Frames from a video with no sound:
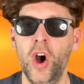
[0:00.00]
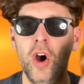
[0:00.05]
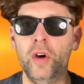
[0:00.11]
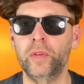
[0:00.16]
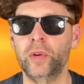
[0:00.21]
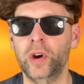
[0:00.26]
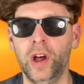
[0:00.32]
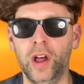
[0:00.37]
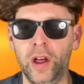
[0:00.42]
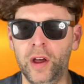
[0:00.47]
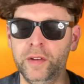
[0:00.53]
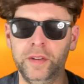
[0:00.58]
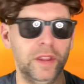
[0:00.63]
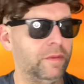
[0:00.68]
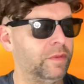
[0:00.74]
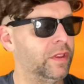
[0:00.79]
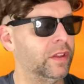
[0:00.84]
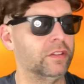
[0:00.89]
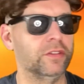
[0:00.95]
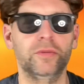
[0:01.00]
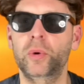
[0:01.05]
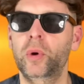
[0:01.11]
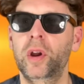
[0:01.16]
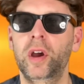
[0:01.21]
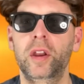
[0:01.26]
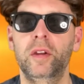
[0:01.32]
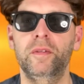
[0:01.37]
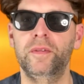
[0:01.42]
Overall, I'd give this 4
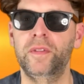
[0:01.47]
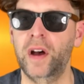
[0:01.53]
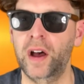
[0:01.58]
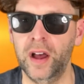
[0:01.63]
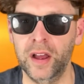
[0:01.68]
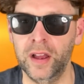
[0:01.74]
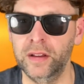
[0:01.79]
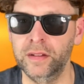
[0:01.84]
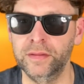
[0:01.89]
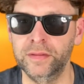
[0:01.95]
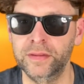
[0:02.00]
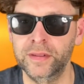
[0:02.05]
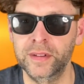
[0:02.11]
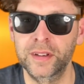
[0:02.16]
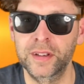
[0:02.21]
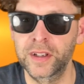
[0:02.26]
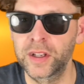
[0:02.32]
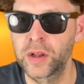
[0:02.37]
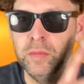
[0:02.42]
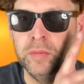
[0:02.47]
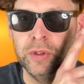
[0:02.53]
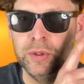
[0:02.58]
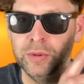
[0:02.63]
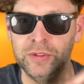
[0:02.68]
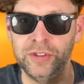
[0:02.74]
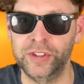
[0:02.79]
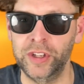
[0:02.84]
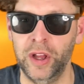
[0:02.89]
out of 5
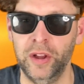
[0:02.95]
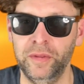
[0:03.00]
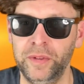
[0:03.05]
Blu cell